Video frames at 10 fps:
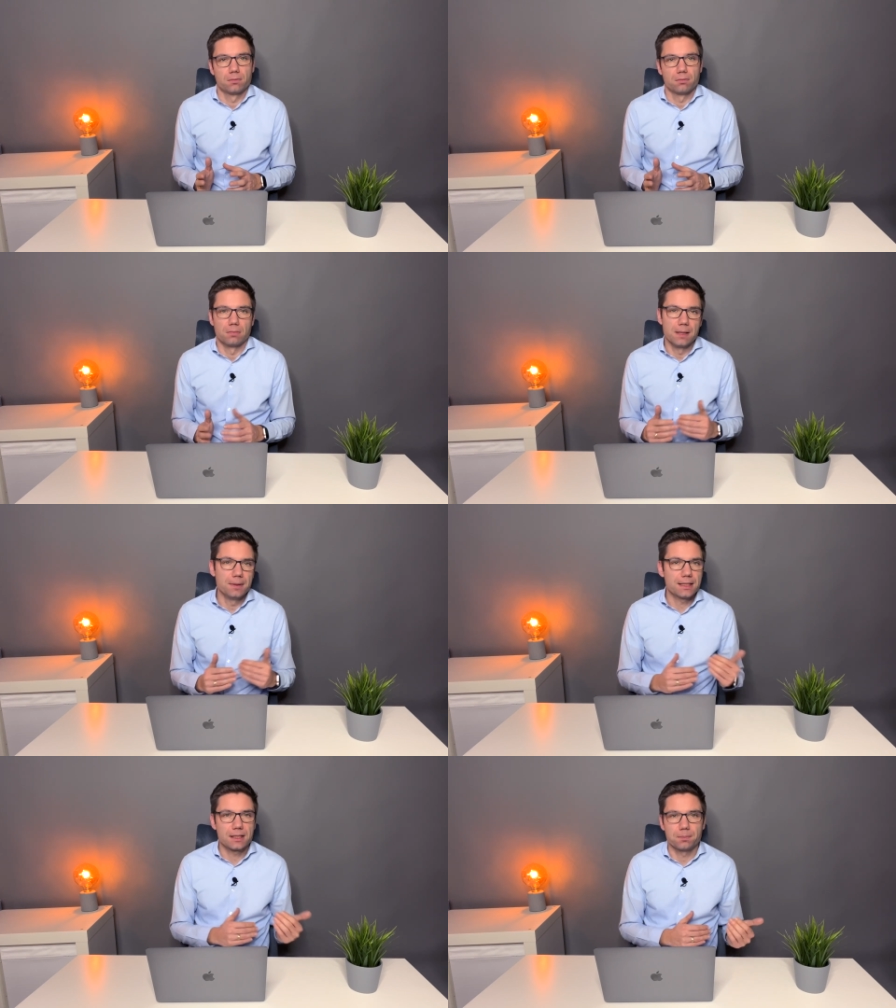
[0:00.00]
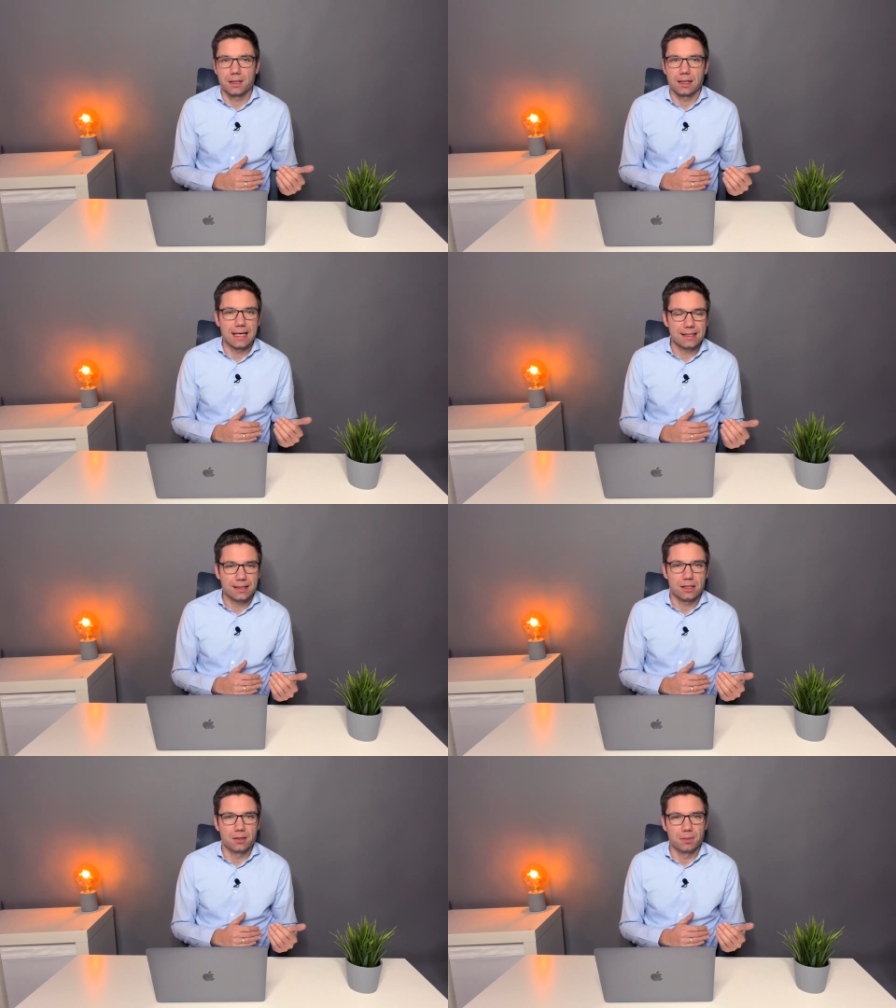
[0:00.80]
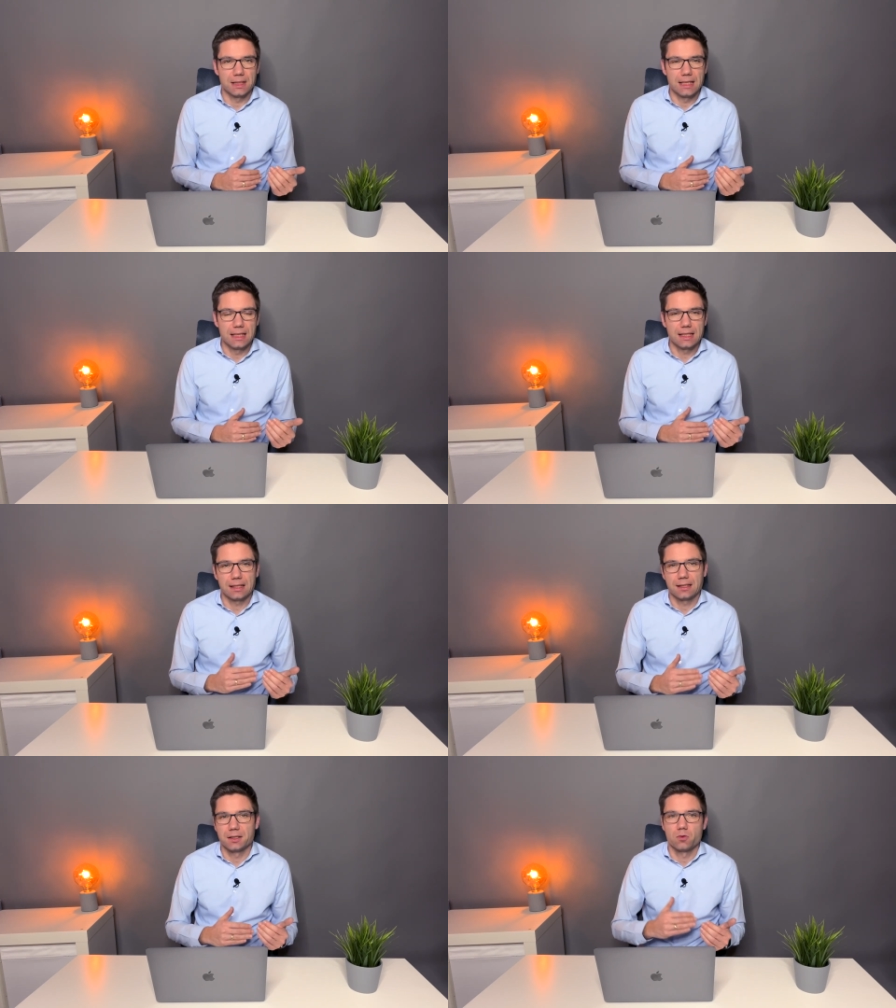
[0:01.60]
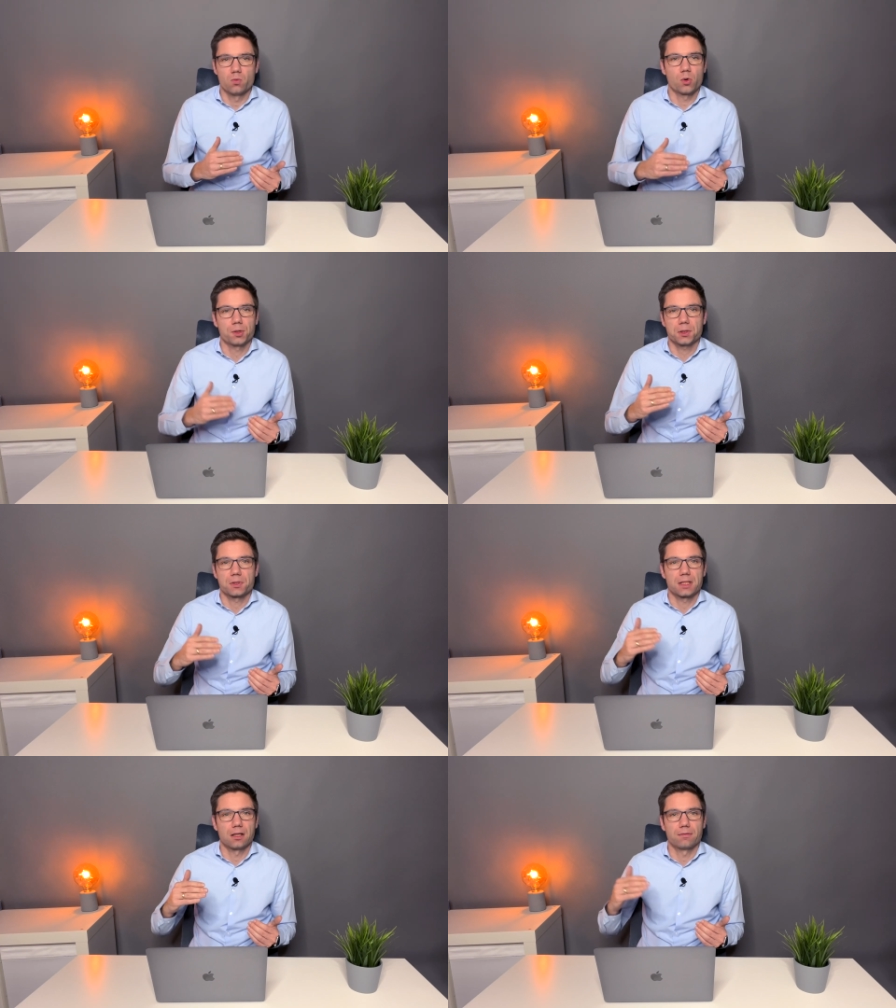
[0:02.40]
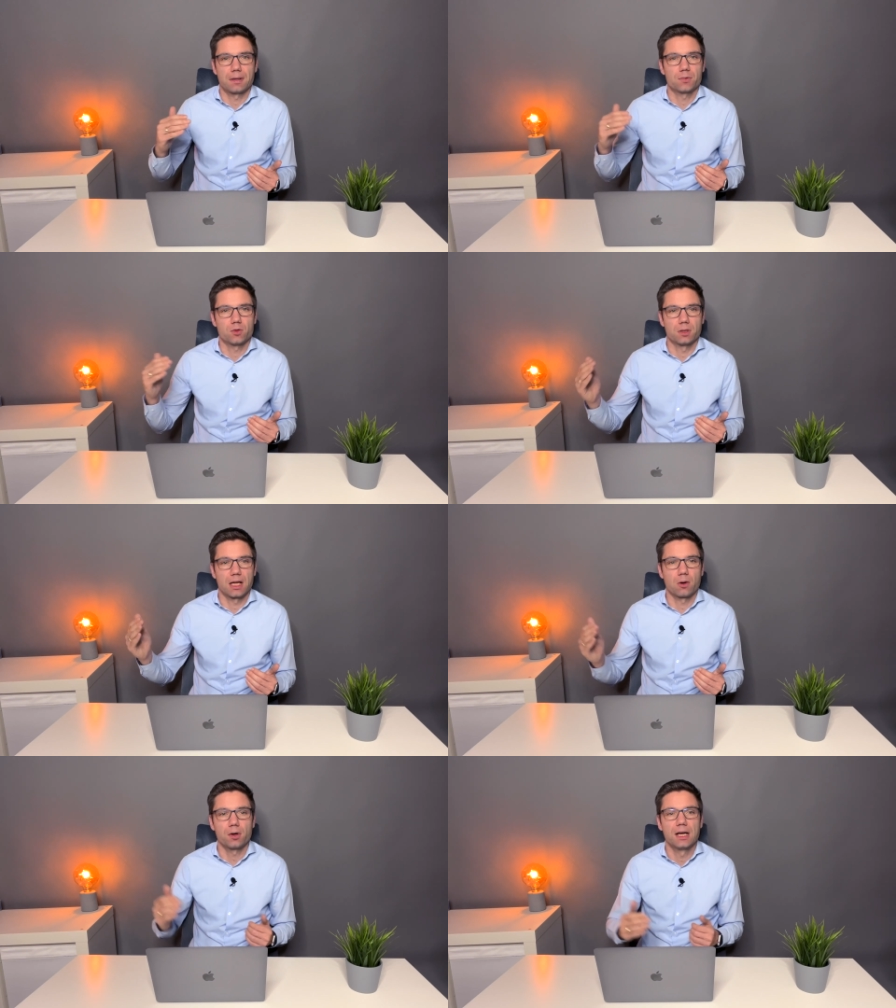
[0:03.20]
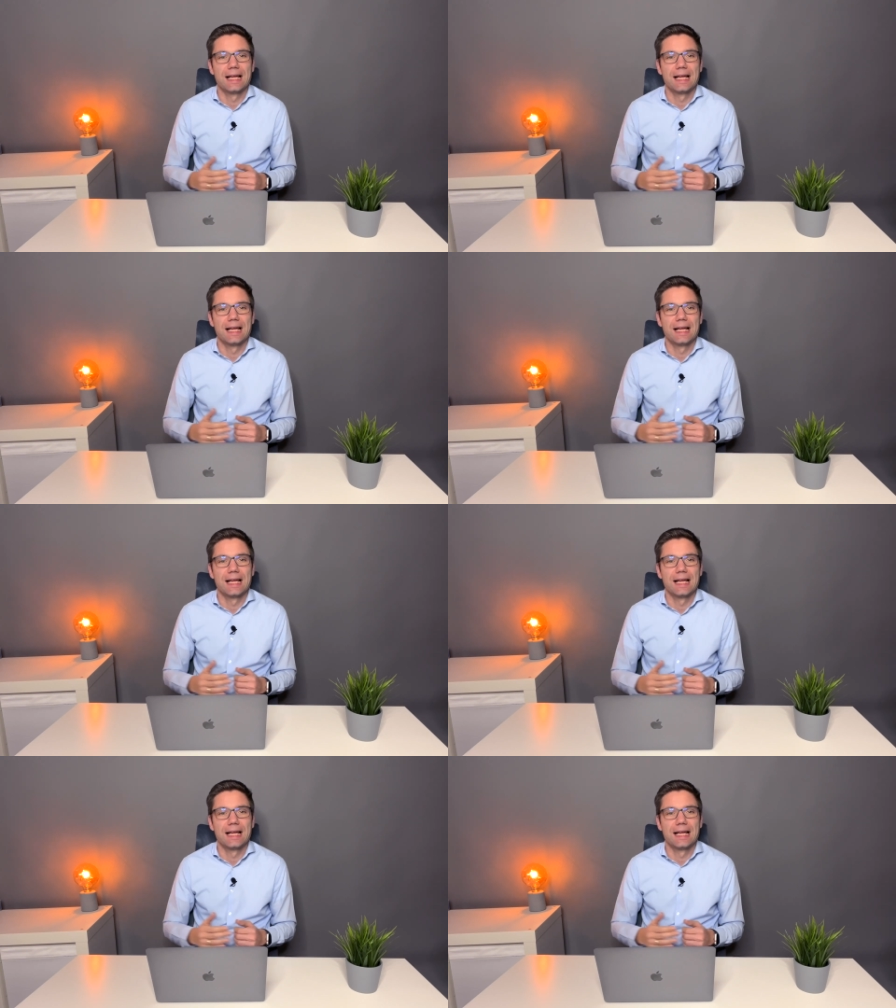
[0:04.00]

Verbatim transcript: Maybe it's a bit less in the beginning, and then you work yourself up to an hour.